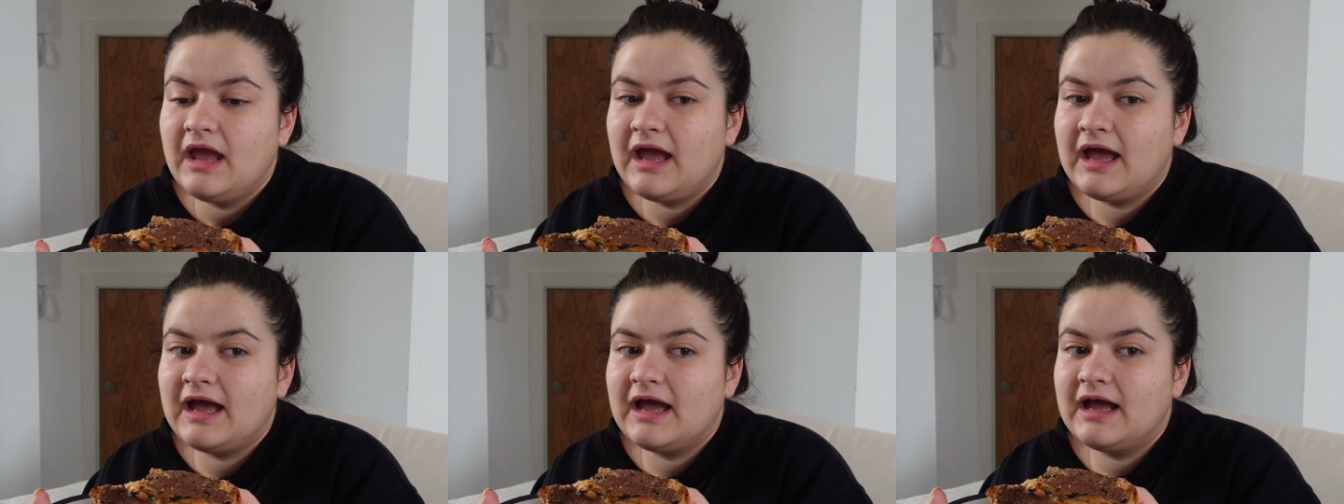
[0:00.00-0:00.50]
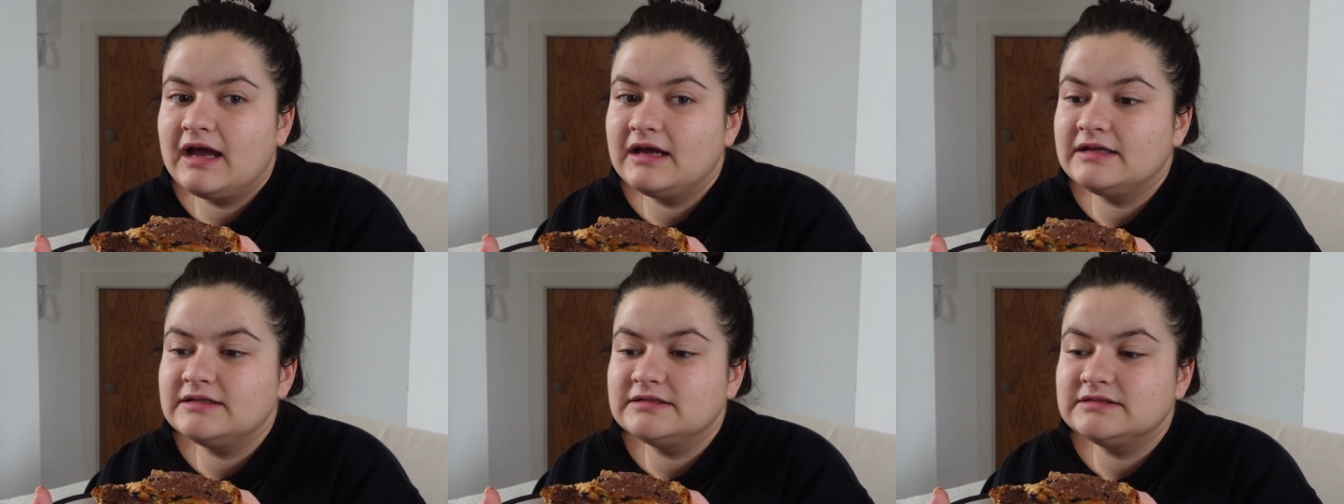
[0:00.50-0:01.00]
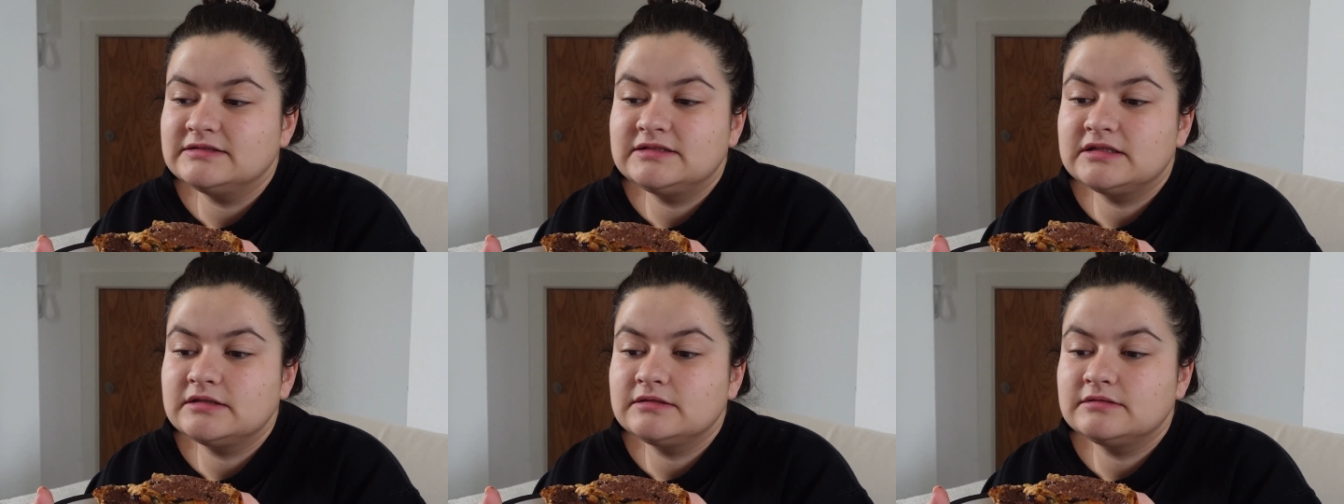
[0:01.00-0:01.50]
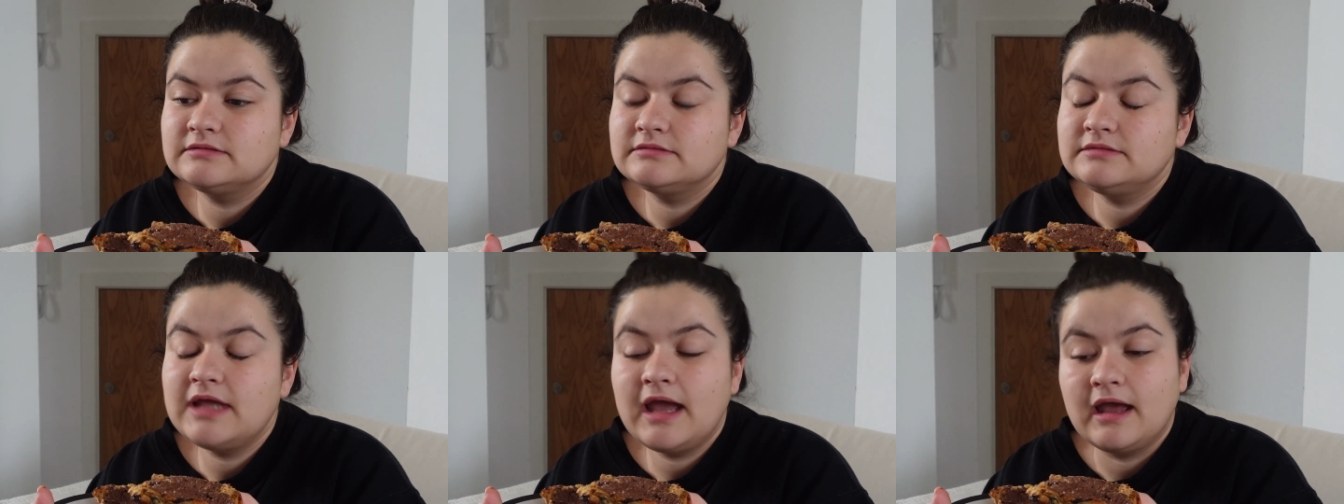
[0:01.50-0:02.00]
and
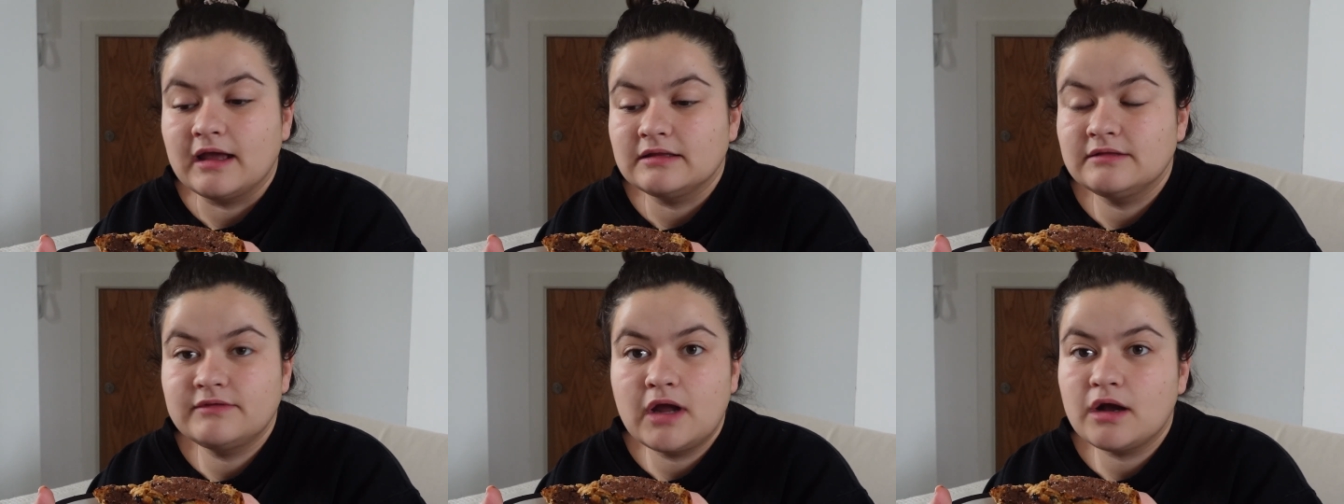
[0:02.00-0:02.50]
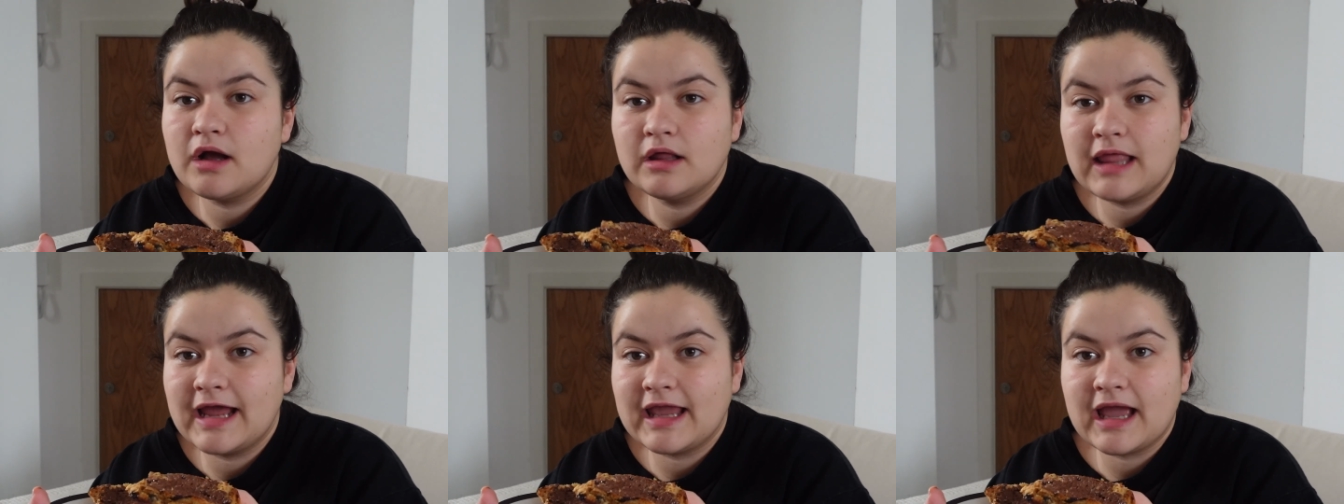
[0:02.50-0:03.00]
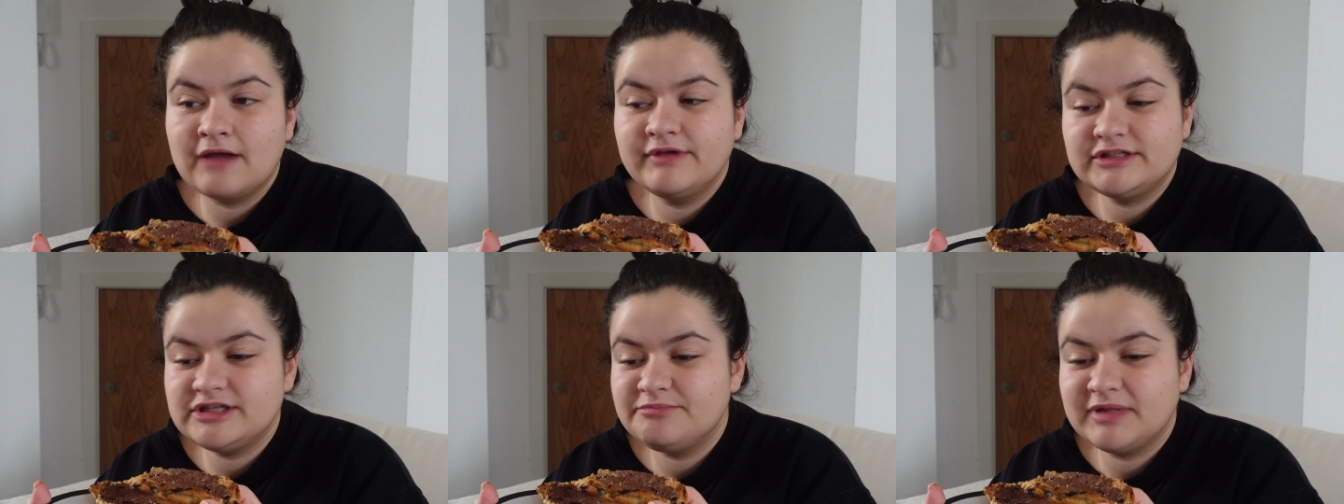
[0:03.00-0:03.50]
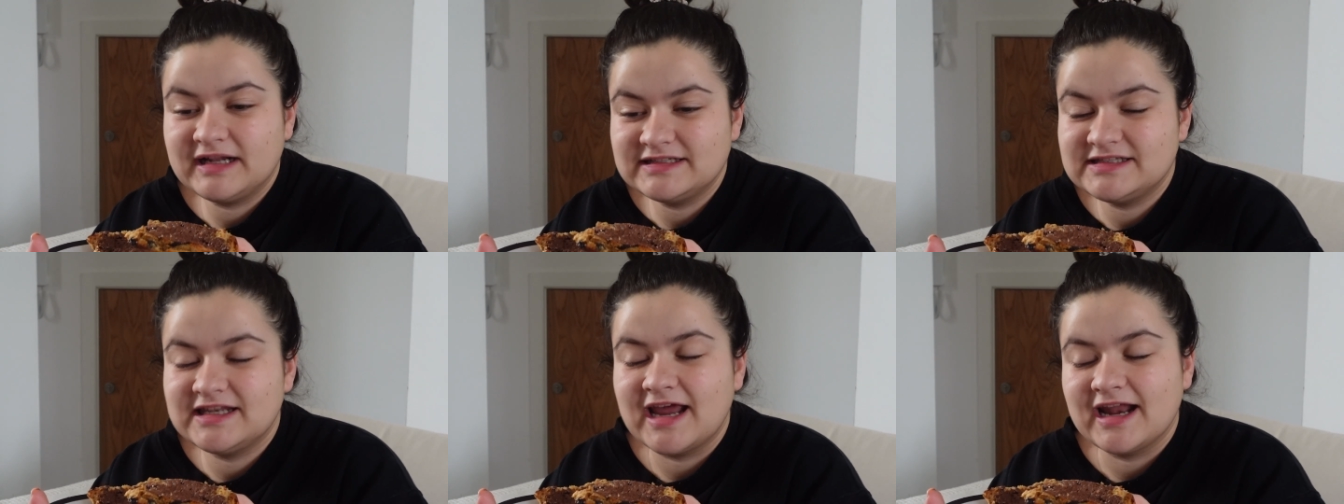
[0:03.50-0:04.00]
yeah, i have not got like a rigid plan
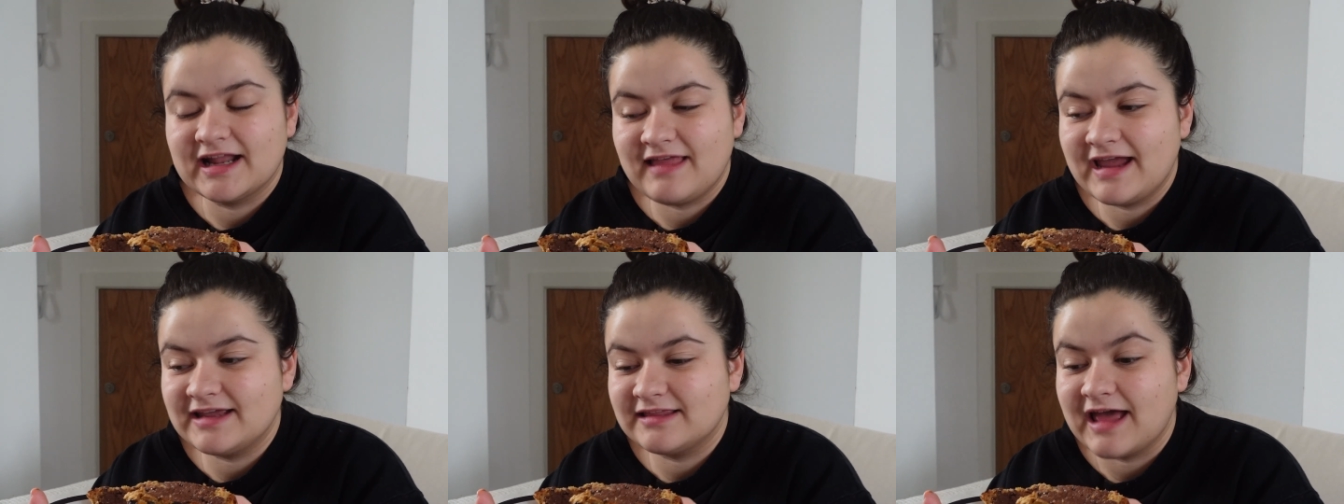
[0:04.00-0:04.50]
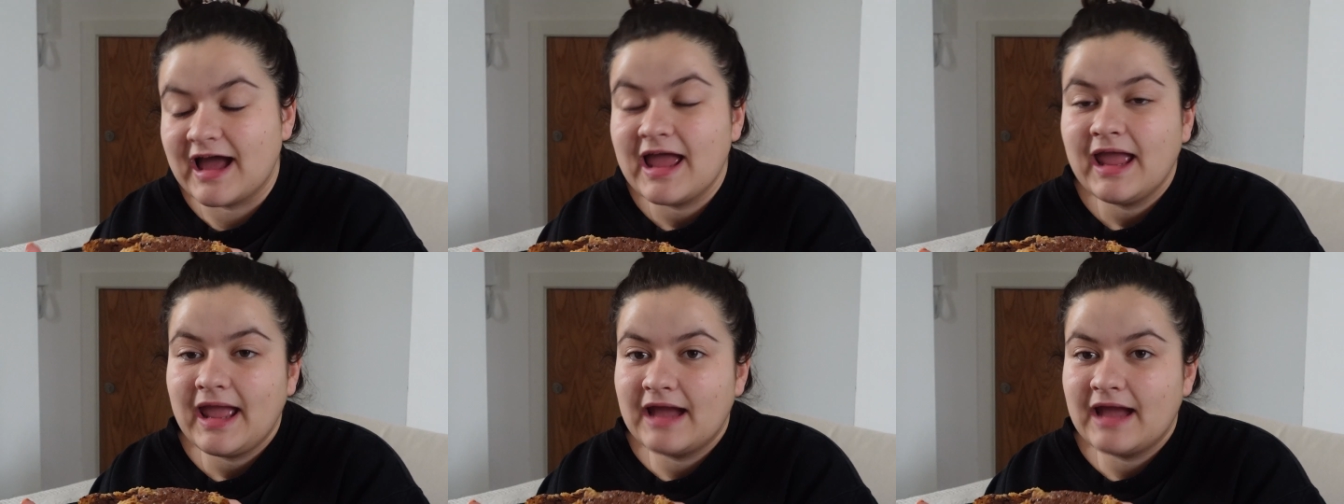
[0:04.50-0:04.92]
today, and I like that.